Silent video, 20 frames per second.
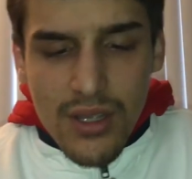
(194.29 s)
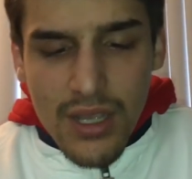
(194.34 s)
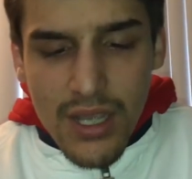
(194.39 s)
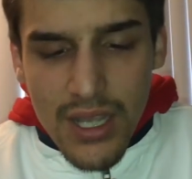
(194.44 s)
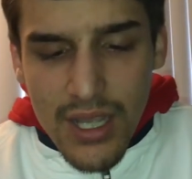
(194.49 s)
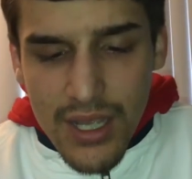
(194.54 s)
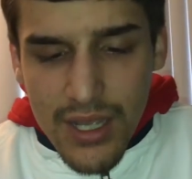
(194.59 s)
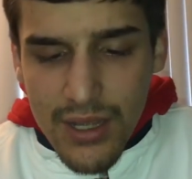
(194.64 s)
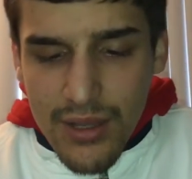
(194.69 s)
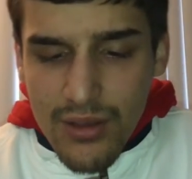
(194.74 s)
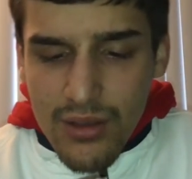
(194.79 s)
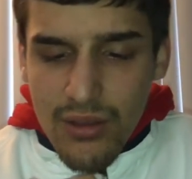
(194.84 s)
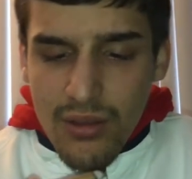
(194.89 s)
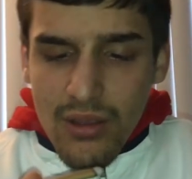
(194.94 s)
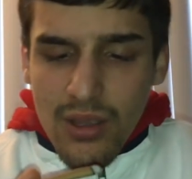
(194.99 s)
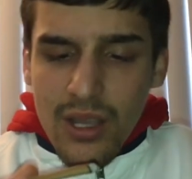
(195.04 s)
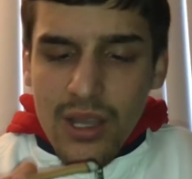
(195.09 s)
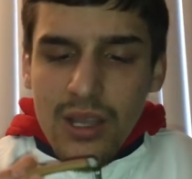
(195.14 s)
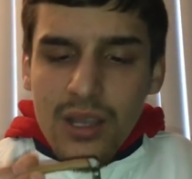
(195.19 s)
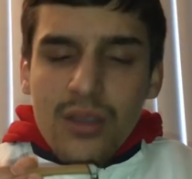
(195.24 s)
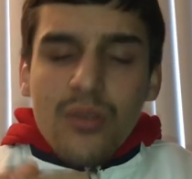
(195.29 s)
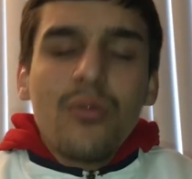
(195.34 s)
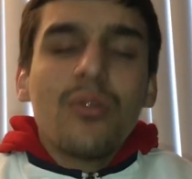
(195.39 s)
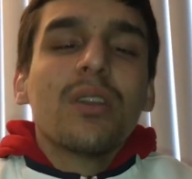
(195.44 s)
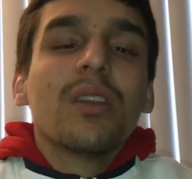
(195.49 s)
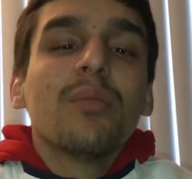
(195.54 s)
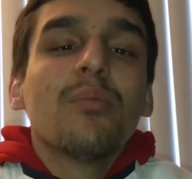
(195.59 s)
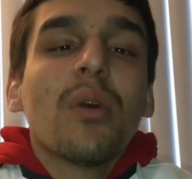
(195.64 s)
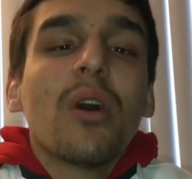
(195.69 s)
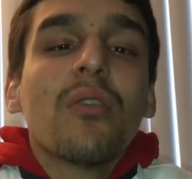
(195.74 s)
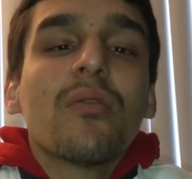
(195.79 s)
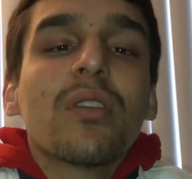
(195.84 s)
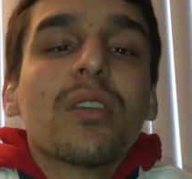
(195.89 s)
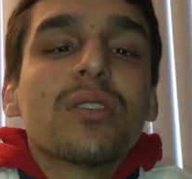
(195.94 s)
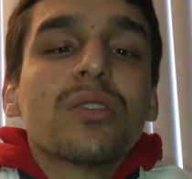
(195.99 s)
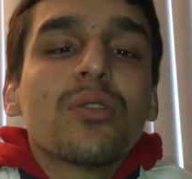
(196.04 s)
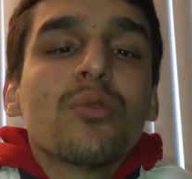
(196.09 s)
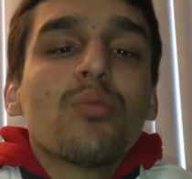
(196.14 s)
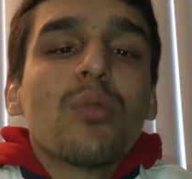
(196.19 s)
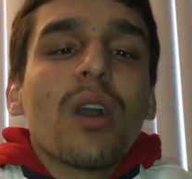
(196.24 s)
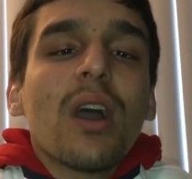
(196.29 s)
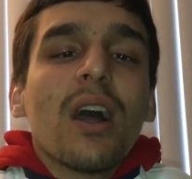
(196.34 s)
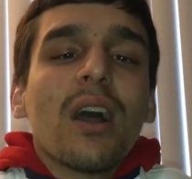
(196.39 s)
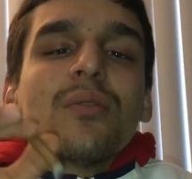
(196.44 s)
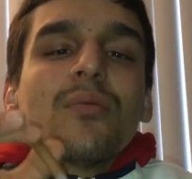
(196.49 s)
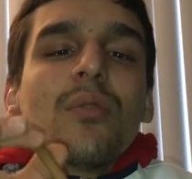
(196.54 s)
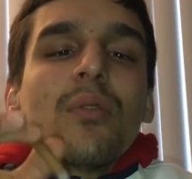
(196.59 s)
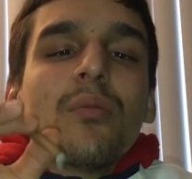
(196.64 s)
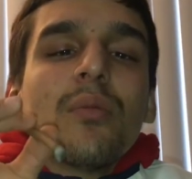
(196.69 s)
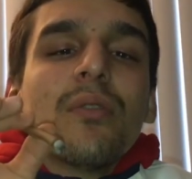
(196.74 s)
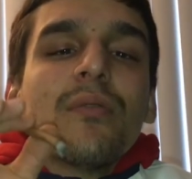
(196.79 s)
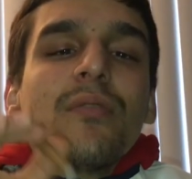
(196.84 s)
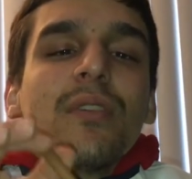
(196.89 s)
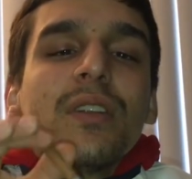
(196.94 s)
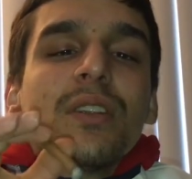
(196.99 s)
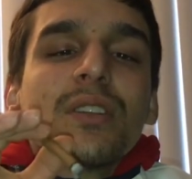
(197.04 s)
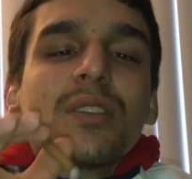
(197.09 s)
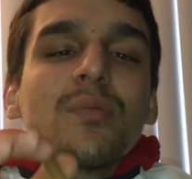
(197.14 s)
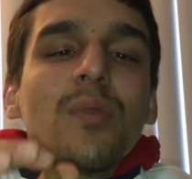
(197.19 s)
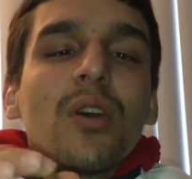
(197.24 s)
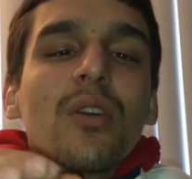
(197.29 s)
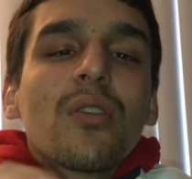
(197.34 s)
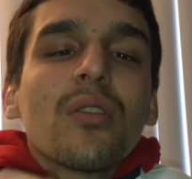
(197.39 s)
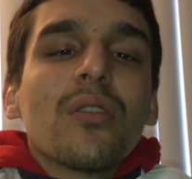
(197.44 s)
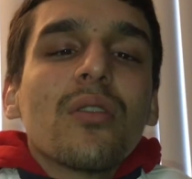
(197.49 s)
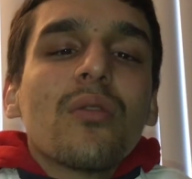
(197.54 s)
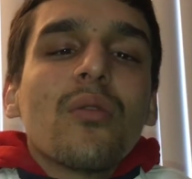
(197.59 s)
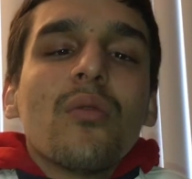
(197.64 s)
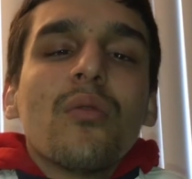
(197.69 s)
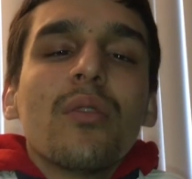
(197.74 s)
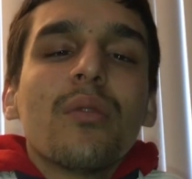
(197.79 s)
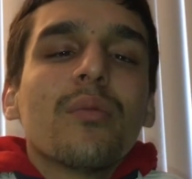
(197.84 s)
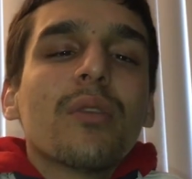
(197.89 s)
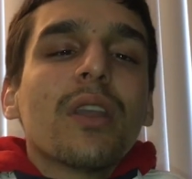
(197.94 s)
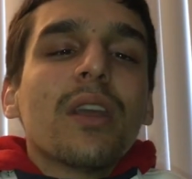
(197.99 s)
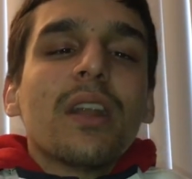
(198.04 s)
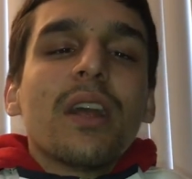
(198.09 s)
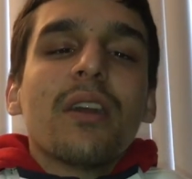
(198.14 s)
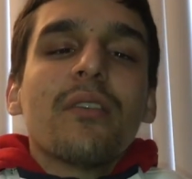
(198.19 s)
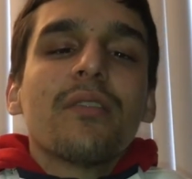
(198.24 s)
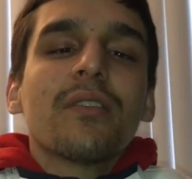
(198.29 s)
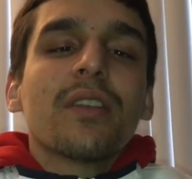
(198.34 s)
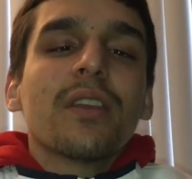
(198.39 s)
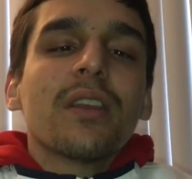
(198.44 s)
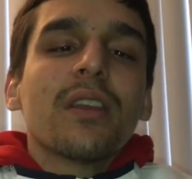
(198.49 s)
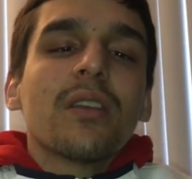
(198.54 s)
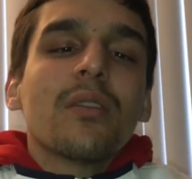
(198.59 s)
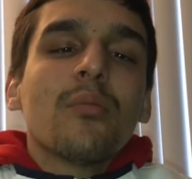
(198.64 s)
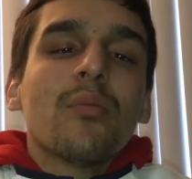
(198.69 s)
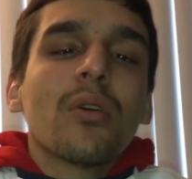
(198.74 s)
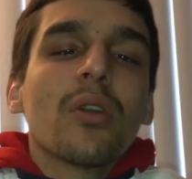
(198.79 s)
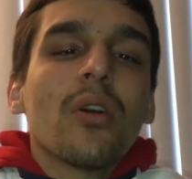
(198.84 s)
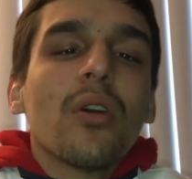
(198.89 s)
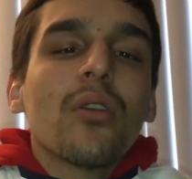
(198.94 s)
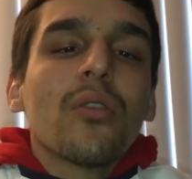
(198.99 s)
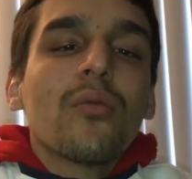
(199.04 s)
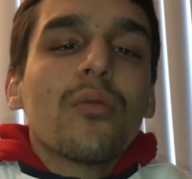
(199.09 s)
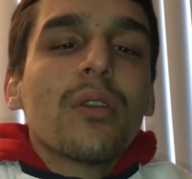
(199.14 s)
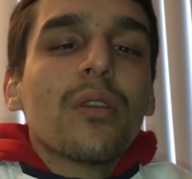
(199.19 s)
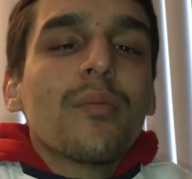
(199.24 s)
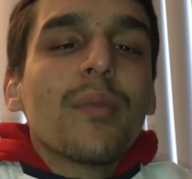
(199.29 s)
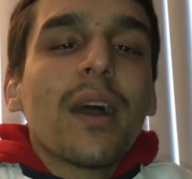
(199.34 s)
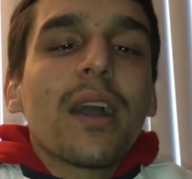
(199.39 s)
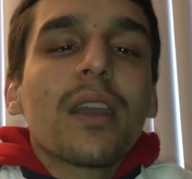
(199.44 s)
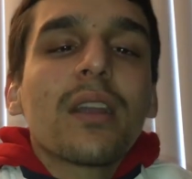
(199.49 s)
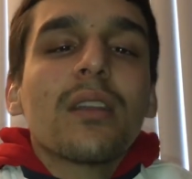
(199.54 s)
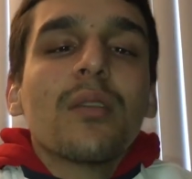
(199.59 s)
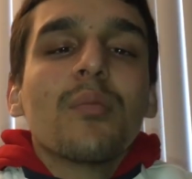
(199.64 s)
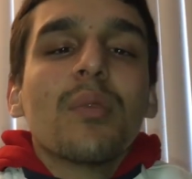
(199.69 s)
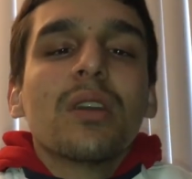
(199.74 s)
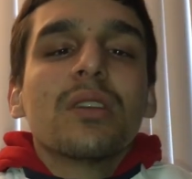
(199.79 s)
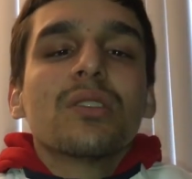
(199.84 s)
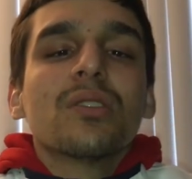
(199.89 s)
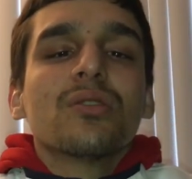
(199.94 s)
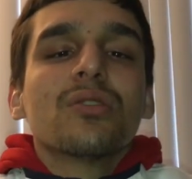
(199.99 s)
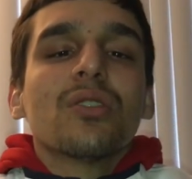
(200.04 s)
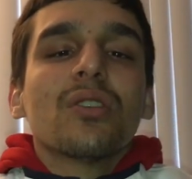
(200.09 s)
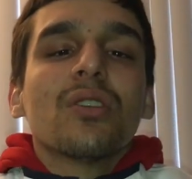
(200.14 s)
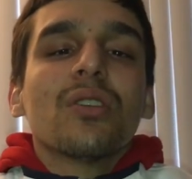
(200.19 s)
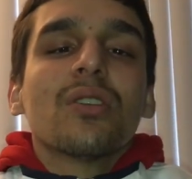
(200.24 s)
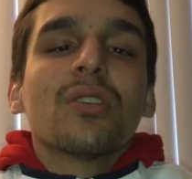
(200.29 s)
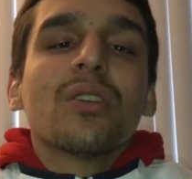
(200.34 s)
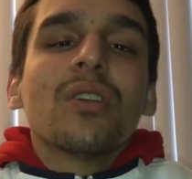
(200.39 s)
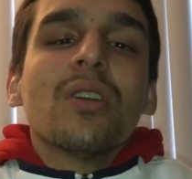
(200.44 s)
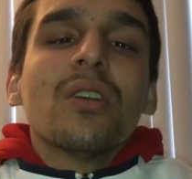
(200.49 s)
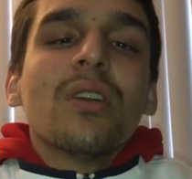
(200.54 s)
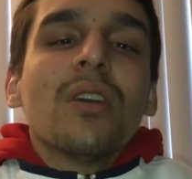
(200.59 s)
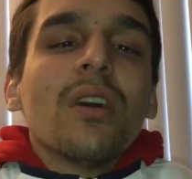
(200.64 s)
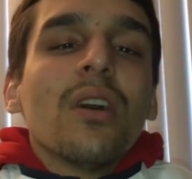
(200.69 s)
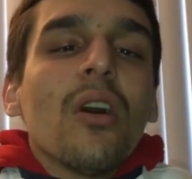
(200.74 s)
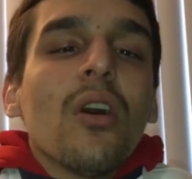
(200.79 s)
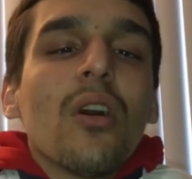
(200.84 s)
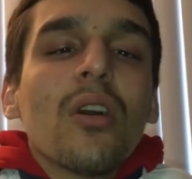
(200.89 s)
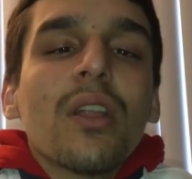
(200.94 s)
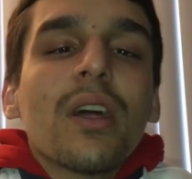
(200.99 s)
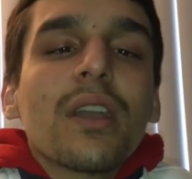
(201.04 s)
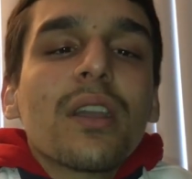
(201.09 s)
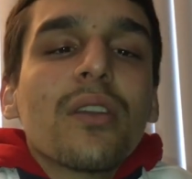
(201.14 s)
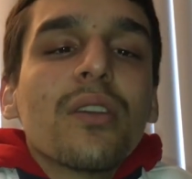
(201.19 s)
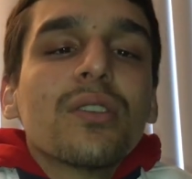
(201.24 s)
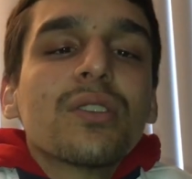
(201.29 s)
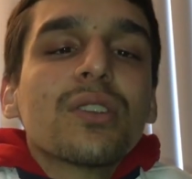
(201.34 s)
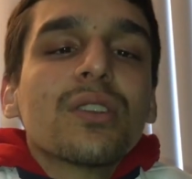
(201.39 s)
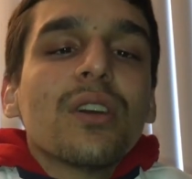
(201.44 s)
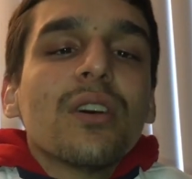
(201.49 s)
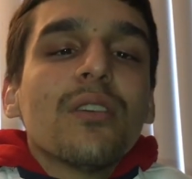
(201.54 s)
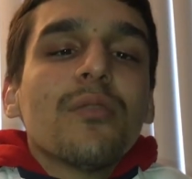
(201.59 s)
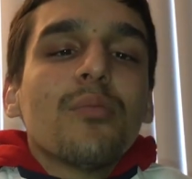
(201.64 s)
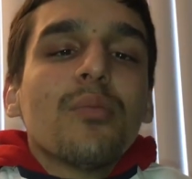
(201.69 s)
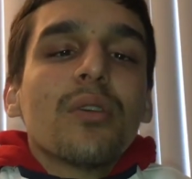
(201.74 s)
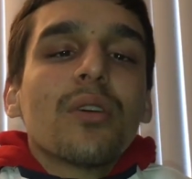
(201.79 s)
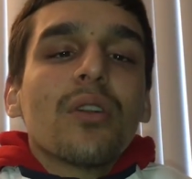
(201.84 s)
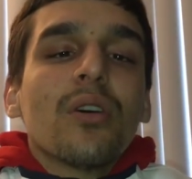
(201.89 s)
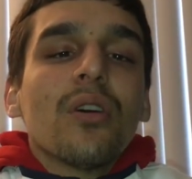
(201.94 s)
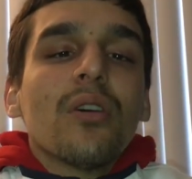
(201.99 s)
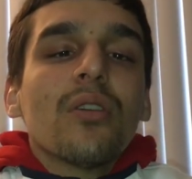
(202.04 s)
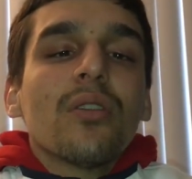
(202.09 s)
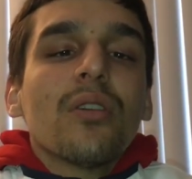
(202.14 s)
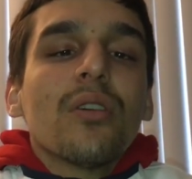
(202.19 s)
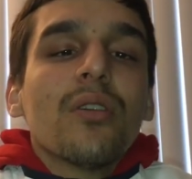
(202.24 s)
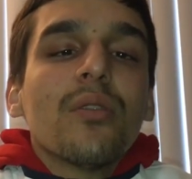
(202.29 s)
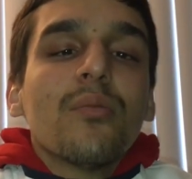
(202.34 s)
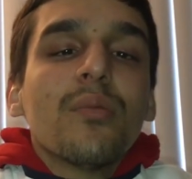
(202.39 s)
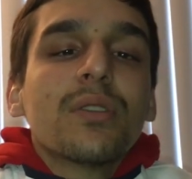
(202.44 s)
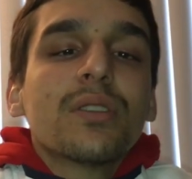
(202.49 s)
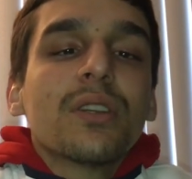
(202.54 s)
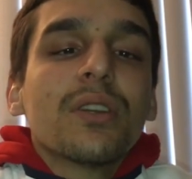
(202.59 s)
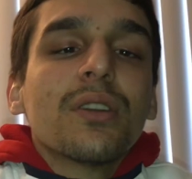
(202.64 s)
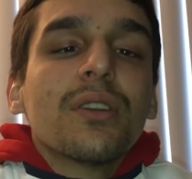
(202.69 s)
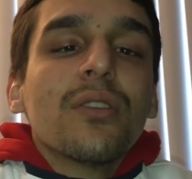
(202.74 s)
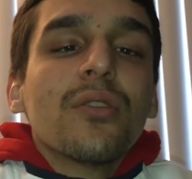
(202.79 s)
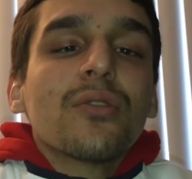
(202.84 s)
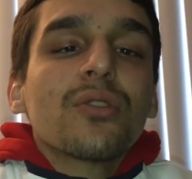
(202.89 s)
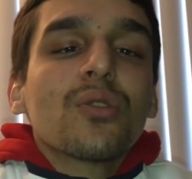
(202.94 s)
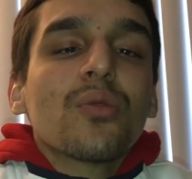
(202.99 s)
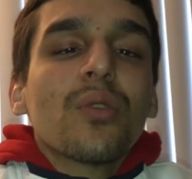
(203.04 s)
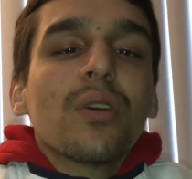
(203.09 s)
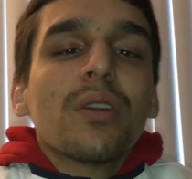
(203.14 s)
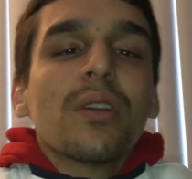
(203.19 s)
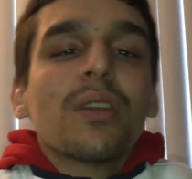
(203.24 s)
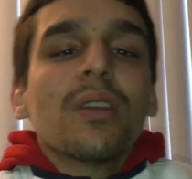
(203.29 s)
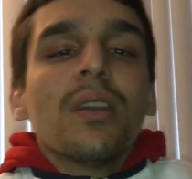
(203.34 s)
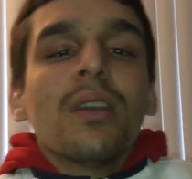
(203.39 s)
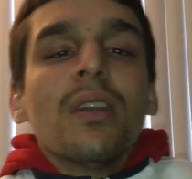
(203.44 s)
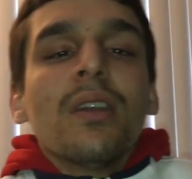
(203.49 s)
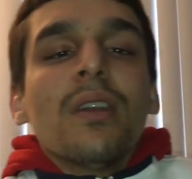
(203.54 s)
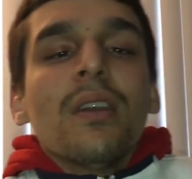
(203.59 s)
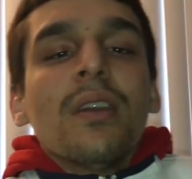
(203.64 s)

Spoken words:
And we both get super hot. When we finish smoking, we get everything, put all the weed back in the mason jar, all that good stuff, put all the materials away.